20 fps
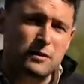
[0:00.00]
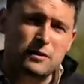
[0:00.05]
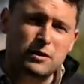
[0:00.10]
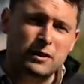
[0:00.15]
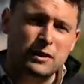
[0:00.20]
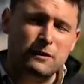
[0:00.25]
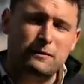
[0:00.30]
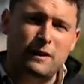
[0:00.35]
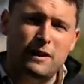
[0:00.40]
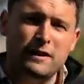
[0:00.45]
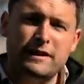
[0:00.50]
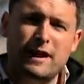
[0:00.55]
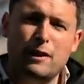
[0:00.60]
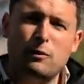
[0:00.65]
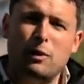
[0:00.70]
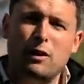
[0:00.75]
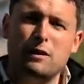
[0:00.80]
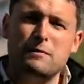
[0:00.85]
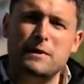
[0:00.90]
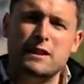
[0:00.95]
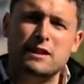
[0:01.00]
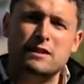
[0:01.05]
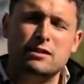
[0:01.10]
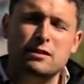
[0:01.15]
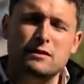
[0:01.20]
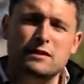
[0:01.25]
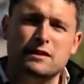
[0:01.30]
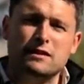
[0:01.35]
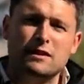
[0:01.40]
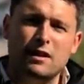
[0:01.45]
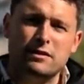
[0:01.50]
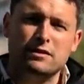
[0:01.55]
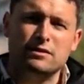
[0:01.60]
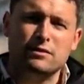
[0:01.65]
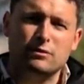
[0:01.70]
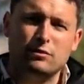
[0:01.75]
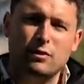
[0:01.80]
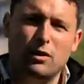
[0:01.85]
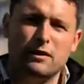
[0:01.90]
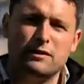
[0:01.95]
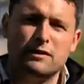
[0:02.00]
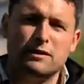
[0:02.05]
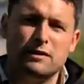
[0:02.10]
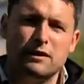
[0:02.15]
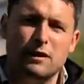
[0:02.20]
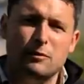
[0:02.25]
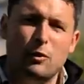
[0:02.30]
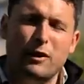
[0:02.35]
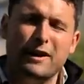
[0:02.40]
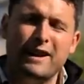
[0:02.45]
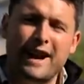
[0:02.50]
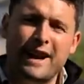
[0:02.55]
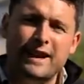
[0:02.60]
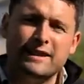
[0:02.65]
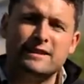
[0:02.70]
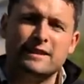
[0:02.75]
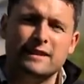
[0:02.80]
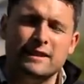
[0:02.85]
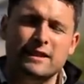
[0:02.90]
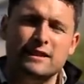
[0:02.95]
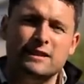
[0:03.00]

You're going to find out why Mitch chooses custom rods and what it adds to